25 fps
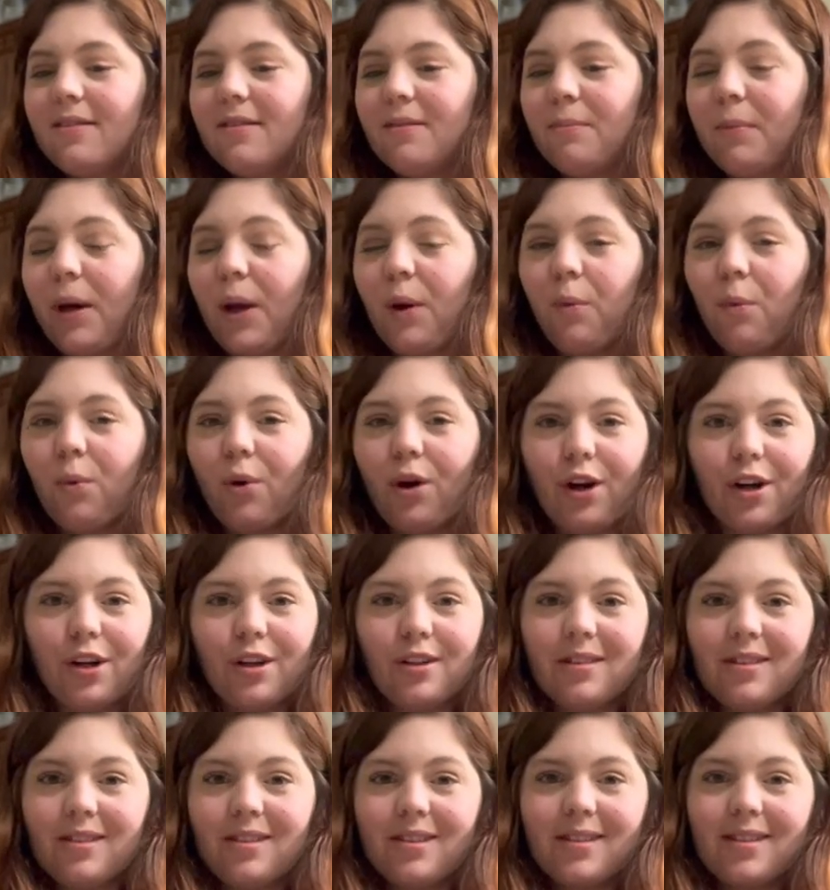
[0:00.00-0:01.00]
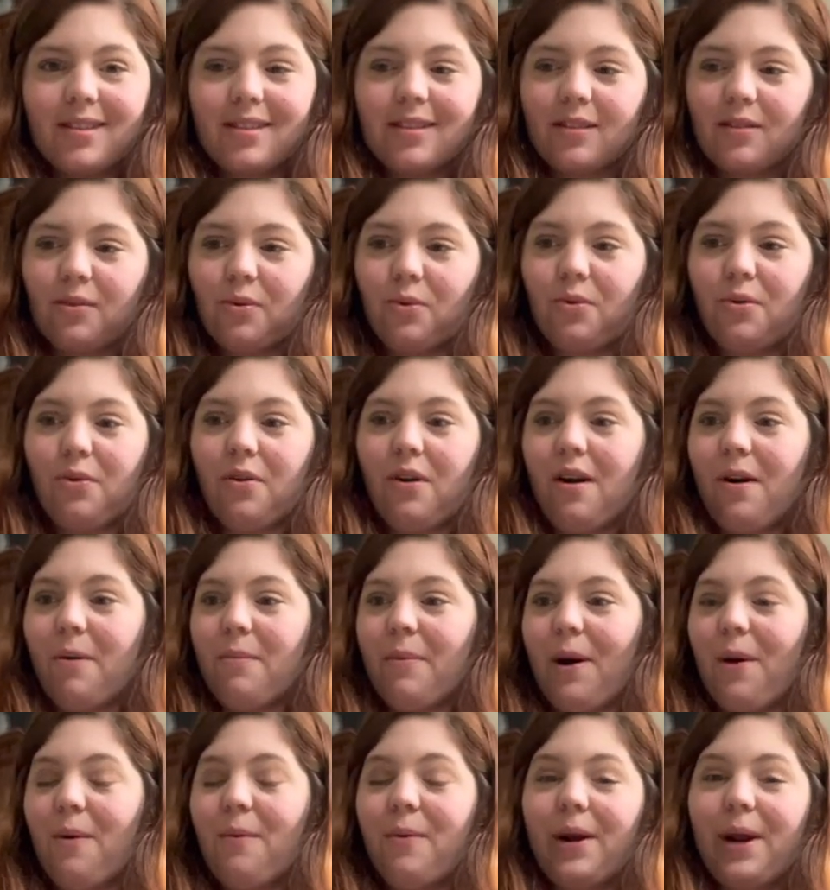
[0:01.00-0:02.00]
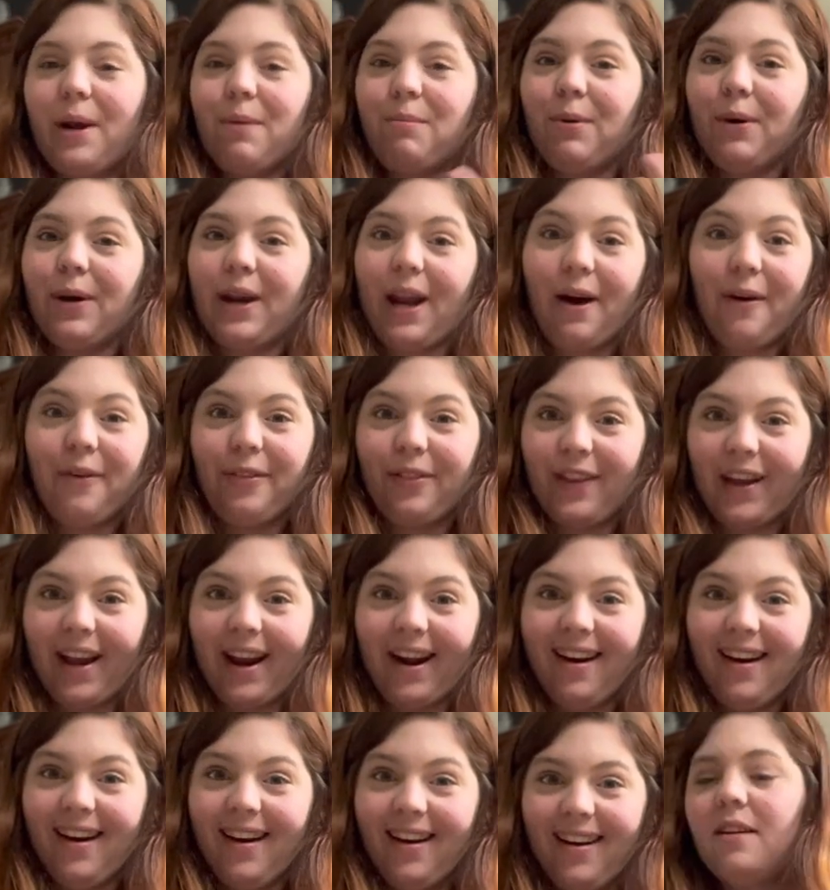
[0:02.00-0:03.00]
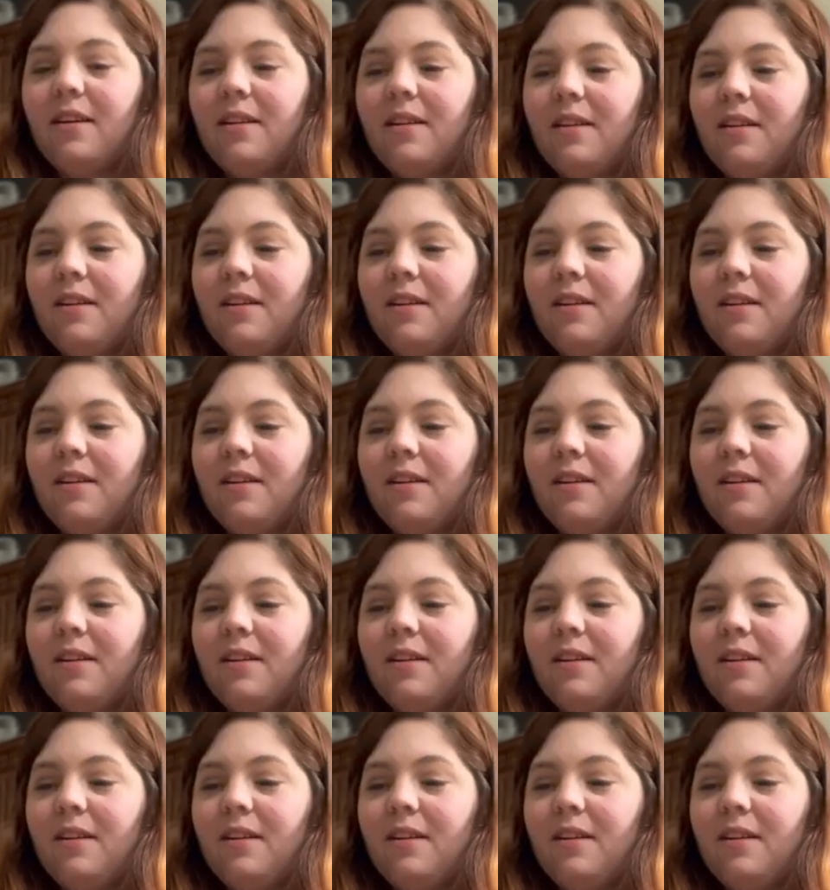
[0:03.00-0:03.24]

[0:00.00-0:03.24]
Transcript: my words, or about what I put out there.